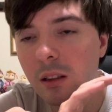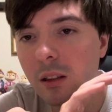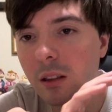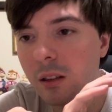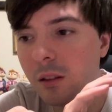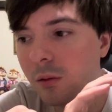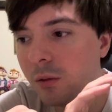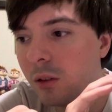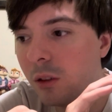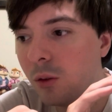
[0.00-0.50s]
that
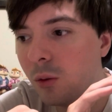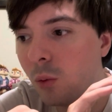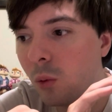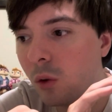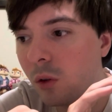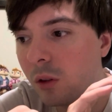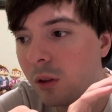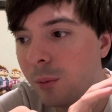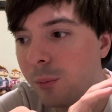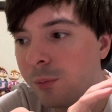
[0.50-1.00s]
if you
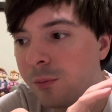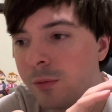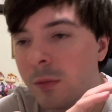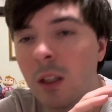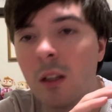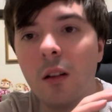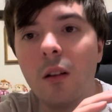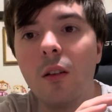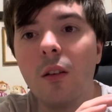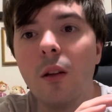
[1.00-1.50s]
want
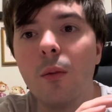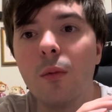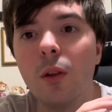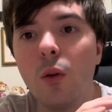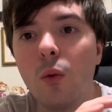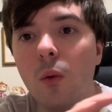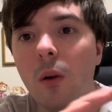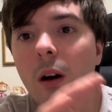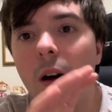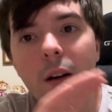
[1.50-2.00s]

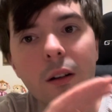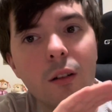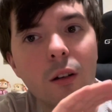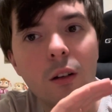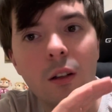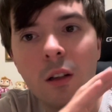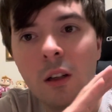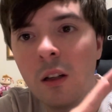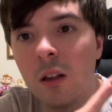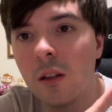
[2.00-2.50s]
something wider,
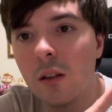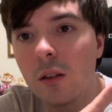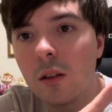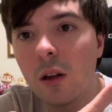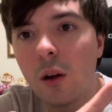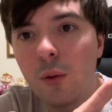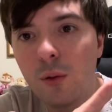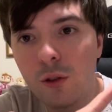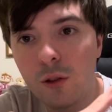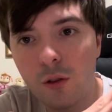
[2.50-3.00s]

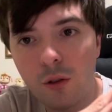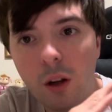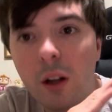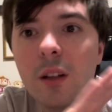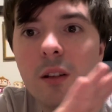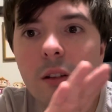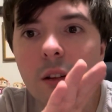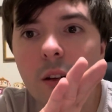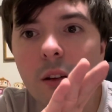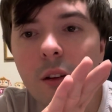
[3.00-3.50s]
go
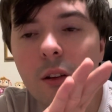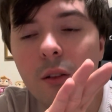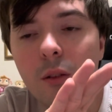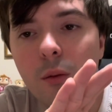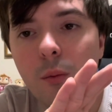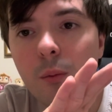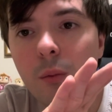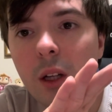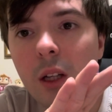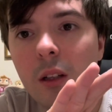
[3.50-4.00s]
straight to the
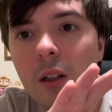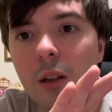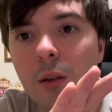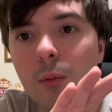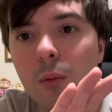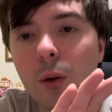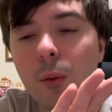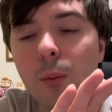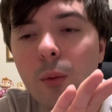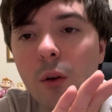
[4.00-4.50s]
medium
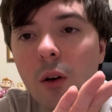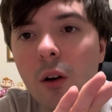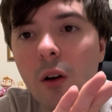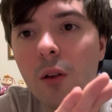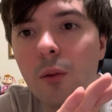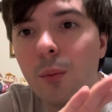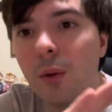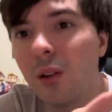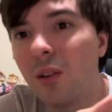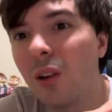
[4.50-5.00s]
or
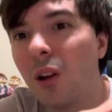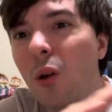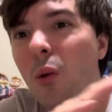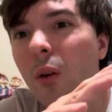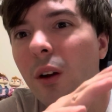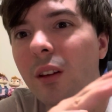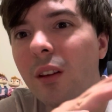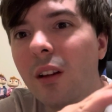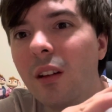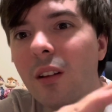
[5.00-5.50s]
broad, but
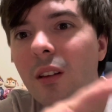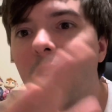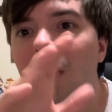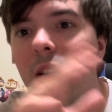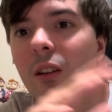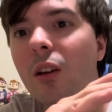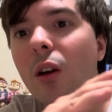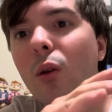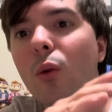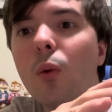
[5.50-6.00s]
knowing that it's a
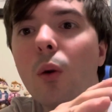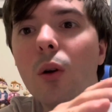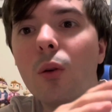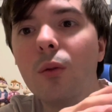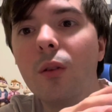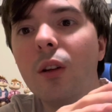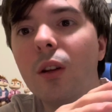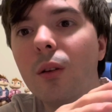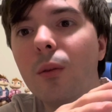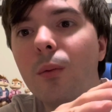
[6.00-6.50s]
Nouveau
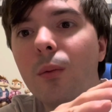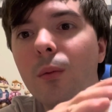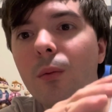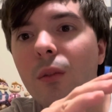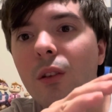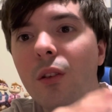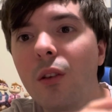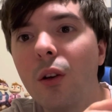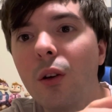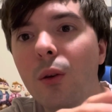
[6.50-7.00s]
nib,
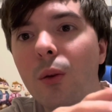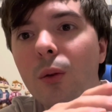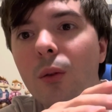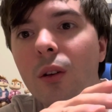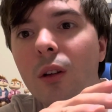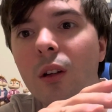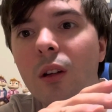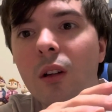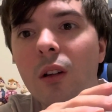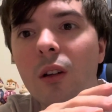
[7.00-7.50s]
or
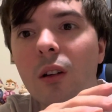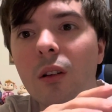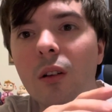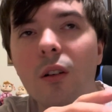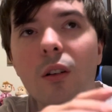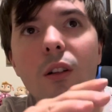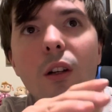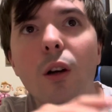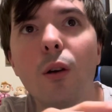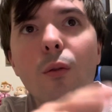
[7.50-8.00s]

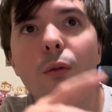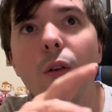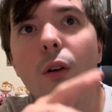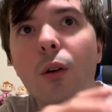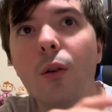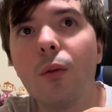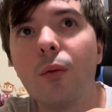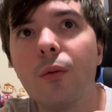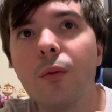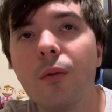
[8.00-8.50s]

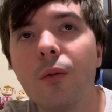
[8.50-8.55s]
Nouveau